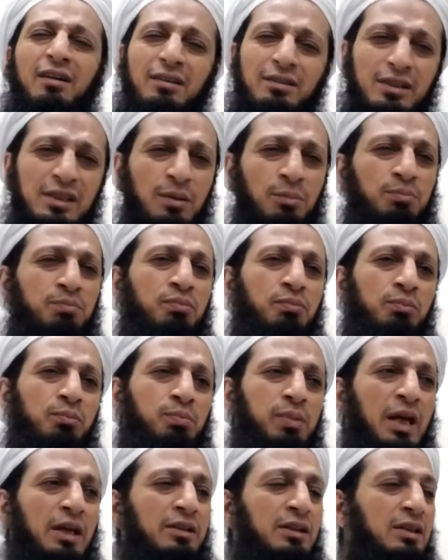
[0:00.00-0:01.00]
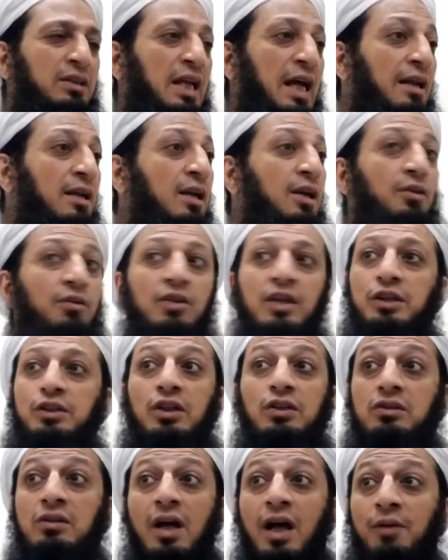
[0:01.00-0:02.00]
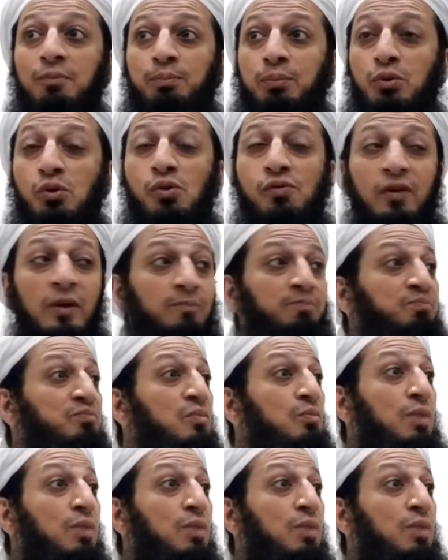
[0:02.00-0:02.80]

in some places that this is not proven.